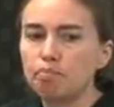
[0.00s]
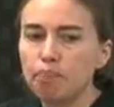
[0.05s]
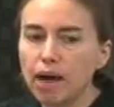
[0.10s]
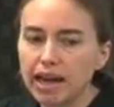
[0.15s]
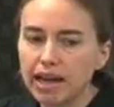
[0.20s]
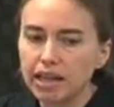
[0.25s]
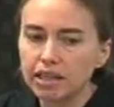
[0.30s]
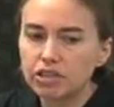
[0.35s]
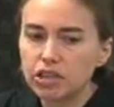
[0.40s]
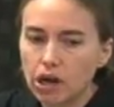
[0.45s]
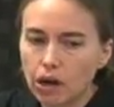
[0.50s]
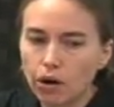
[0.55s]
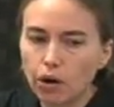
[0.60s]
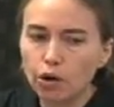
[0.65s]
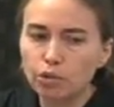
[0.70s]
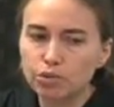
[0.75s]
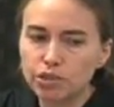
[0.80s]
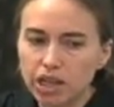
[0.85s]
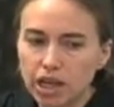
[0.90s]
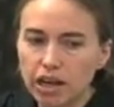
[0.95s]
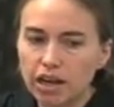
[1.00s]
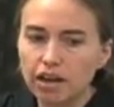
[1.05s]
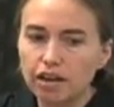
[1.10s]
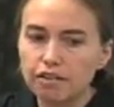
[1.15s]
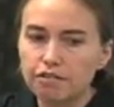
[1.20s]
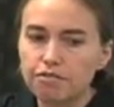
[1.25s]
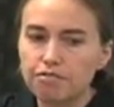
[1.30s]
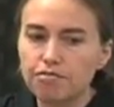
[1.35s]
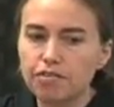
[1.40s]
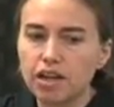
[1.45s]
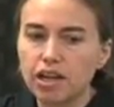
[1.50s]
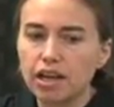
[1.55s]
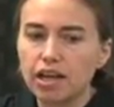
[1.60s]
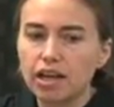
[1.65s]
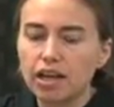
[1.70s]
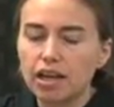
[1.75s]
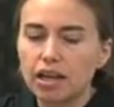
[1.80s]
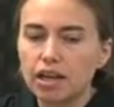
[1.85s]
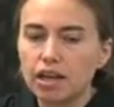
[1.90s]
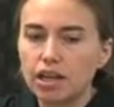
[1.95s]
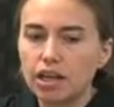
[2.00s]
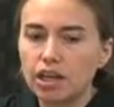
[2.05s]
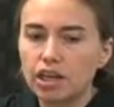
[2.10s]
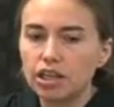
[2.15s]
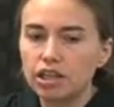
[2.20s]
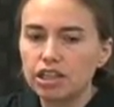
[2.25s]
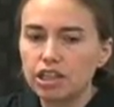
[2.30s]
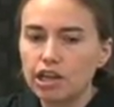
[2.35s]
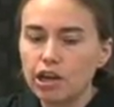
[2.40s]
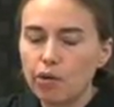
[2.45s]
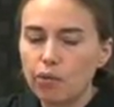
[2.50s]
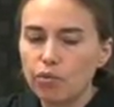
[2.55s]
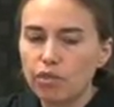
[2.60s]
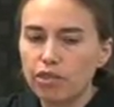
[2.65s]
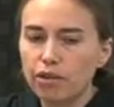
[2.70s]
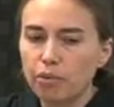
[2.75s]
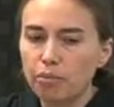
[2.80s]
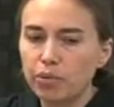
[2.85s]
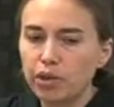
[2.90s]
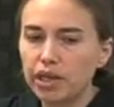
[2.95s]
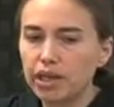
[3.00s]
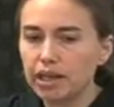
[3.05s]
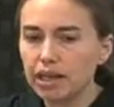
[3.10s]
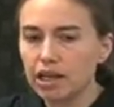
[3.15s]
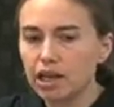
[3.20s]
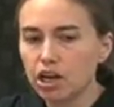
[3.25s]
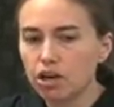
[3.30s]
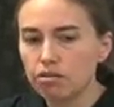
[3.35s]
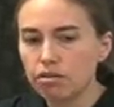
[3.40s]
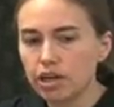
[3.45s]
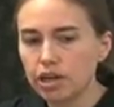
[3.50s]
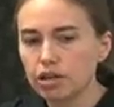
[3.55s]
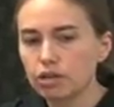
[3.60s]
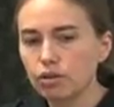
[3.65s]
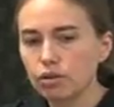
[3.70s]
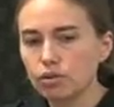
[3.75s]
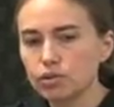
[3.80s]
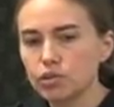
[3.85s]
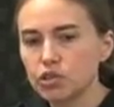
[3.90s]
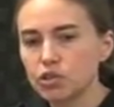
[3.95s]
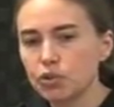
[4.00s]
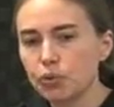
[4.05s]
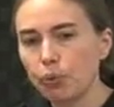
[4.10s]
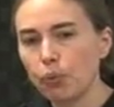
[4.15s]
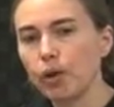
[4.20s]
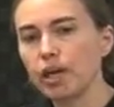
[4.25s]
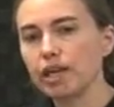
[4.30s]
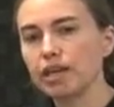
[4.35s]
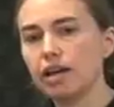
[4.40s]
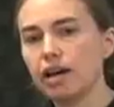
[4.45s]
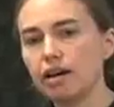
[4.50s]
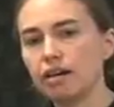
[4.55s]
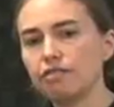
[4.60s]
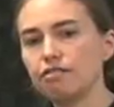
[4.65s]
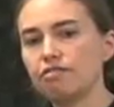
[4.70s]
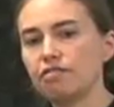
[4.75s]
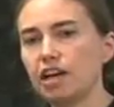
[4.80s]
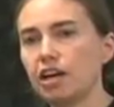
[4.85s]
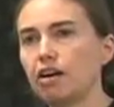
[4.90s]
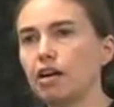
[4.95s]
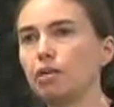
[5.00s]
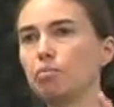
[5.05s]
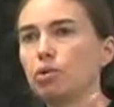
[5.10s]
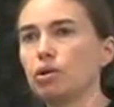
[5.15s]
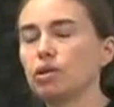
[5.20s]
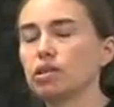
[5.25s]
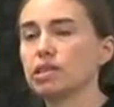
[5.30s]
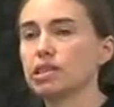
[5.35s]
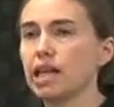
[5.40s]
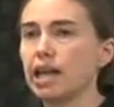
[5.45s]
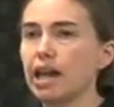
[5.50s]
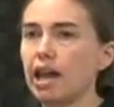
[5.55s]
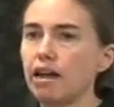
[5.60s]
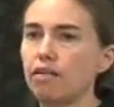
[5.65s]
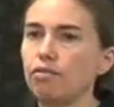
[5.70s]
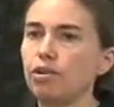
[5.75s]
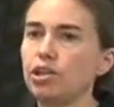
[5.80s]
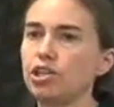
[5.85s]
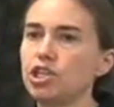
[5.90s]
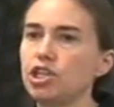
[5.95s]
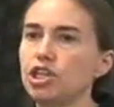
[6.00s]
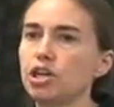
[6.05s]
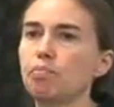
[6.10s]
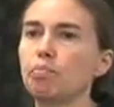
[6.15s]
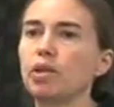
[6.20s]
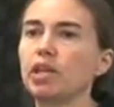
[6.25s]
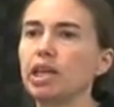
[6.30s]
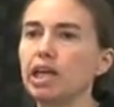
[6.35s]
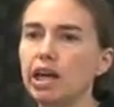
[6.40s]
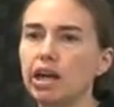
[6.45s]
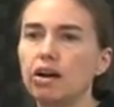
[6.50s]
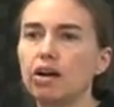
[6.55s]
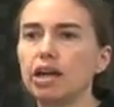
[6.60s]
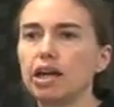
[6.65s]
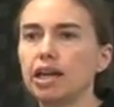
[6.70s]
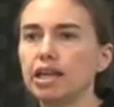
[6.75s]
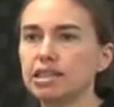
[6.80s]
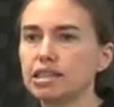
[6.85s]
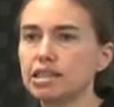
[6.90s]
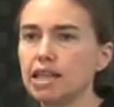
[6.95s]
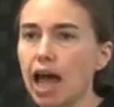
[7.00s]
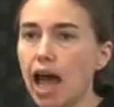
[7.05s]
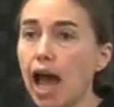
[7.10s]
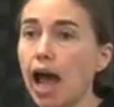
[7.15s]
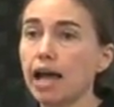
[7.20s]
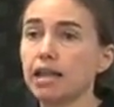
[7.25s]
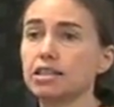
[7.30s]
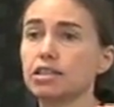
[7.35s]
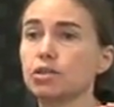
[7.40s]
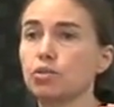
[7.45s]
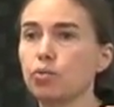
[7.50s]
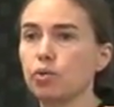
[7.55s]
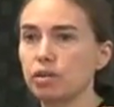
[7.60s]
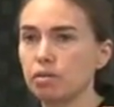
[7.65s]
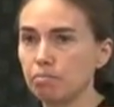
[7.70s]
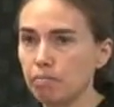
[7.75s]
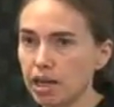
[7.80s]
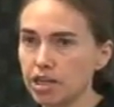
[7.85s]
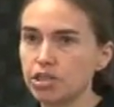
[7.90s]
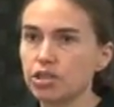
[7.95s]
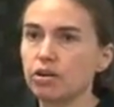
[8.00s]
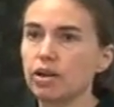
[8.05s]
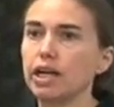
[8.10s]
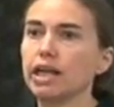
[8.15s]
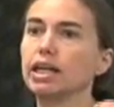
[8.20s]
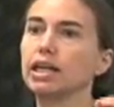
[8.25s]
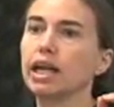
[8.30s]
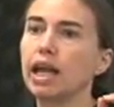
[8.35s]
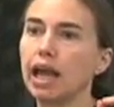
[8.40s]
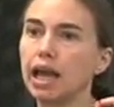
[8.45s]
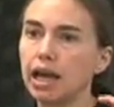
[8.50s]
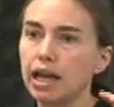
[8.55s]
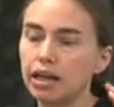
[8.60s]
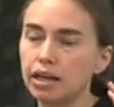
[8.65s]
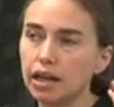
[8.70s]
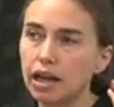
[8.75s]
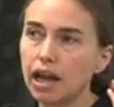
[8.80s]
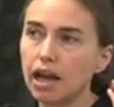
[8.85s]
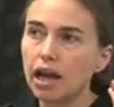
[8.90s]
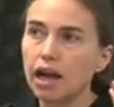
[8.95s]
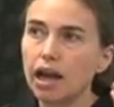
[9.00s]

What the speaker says: But in terms of there being a critical suite of variables that every ship in the area is tasked with measuring, and